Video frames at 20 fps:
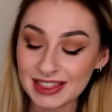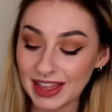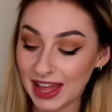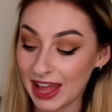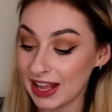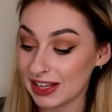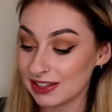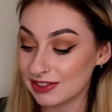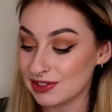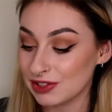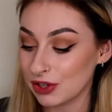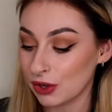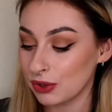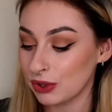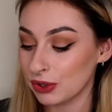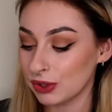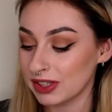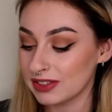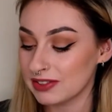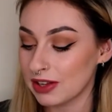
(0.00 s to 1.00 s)
there. It's so
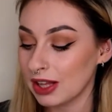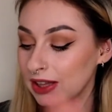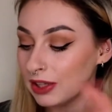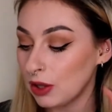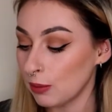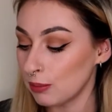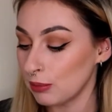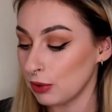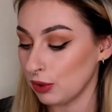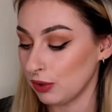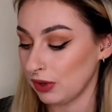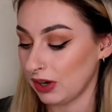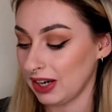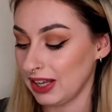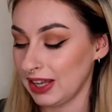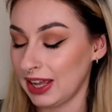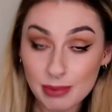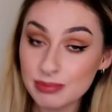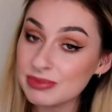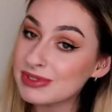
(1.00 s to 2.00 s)
cool. It's got a little moon on
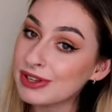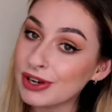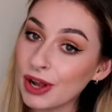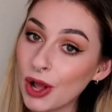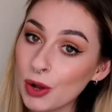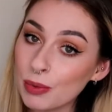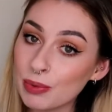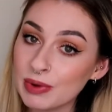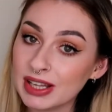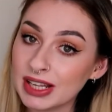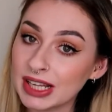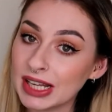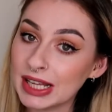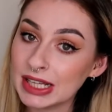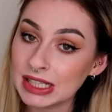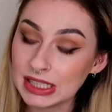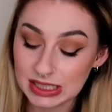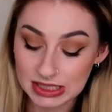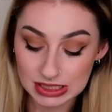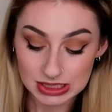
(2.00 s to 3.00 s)
it. I'm just gonna open it
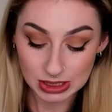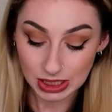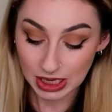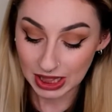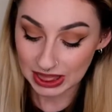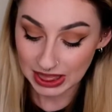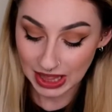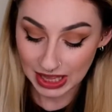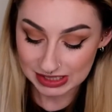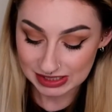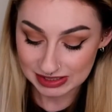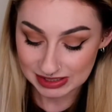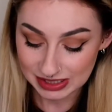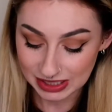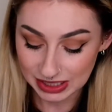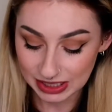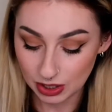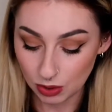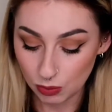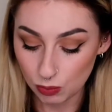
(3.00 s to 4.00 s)
and let's
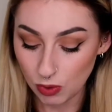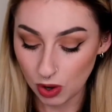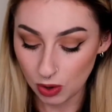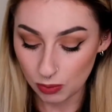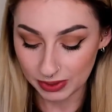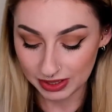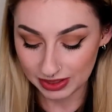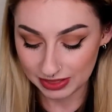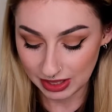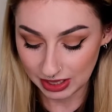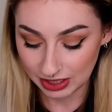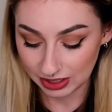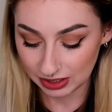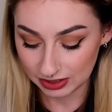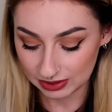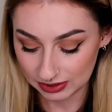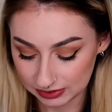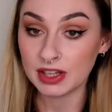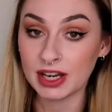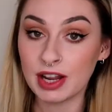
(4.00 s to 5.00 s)
see what we think.
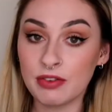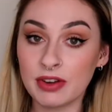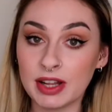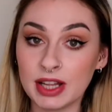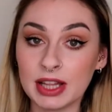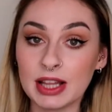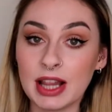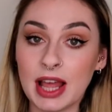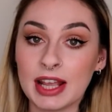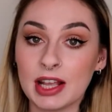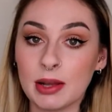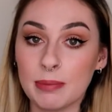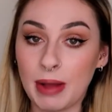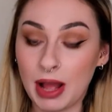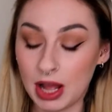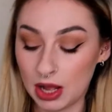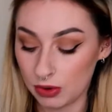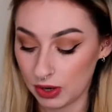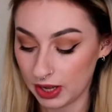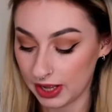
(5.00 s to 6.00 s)
Something I really like
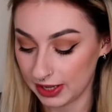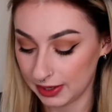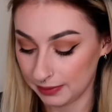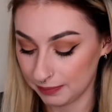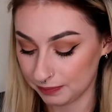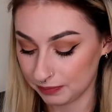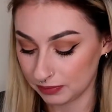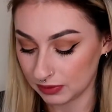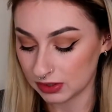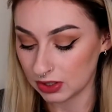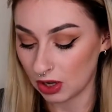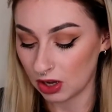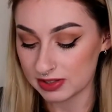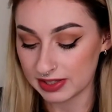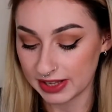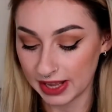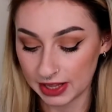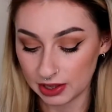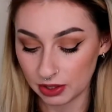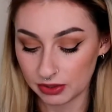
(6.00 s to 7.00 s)
about Nox
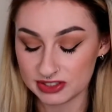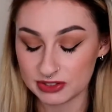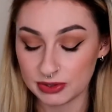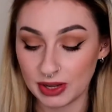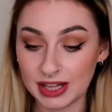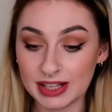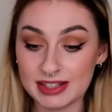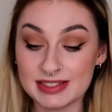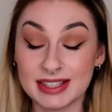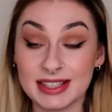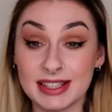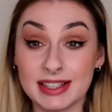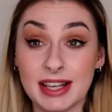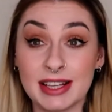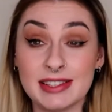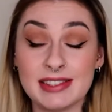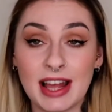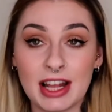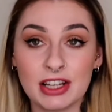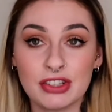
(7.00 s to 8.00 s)
Caelo as well is it
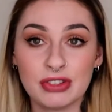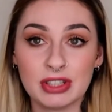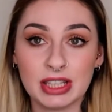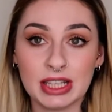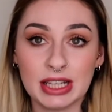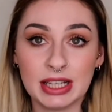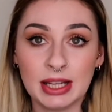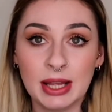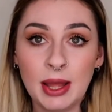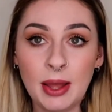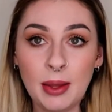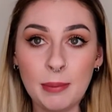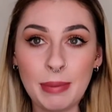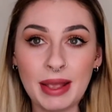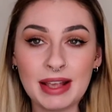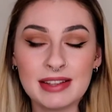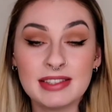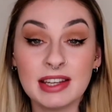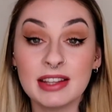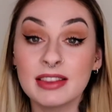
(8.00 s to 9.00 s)
is actually
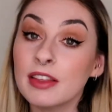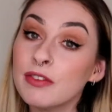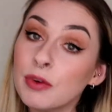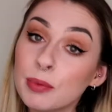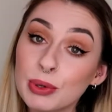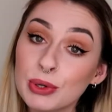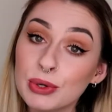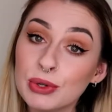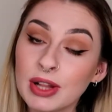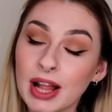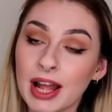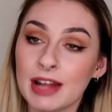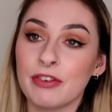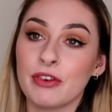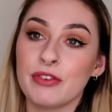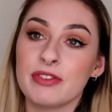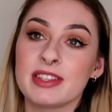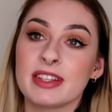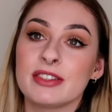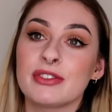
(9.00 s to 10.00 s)
based in Liverpool. I've
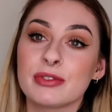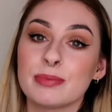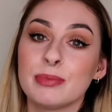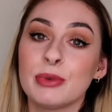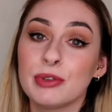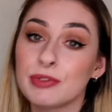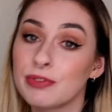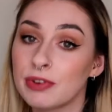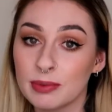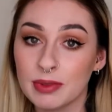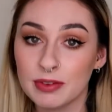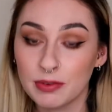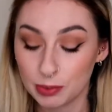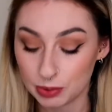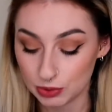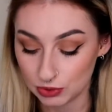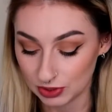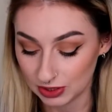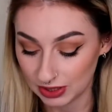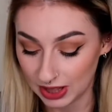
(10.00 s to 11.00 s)
obviously just moved from
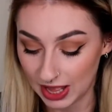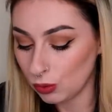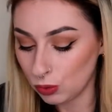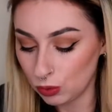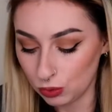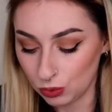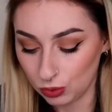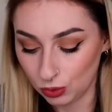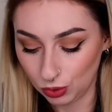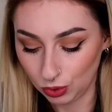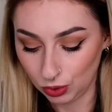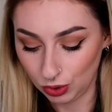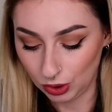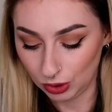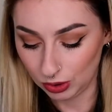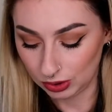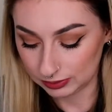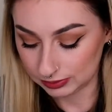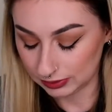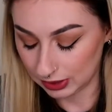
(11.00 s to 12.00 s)
Liverpool. Ooh,
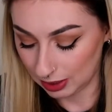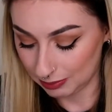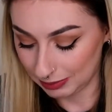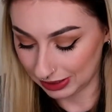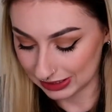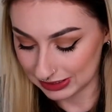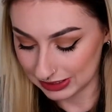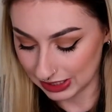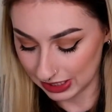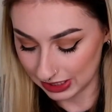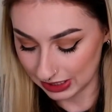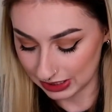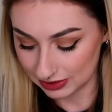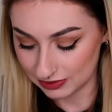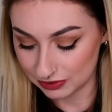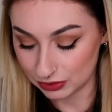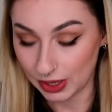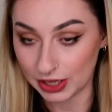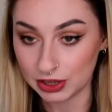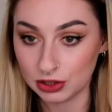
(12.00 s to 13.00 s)
I'm excited.
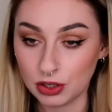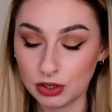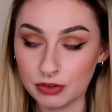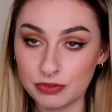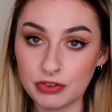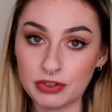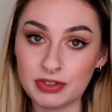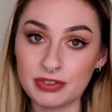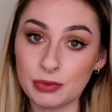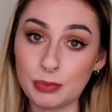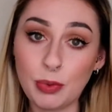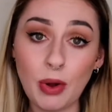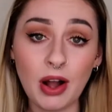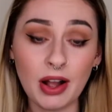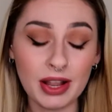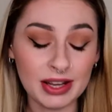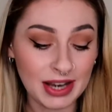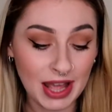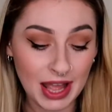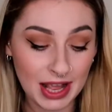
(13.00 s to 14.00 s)
So I love
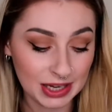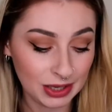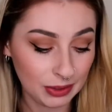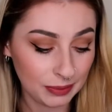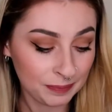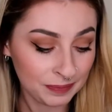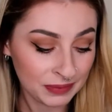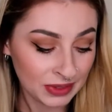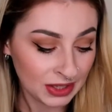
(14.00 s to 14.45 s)
supporting any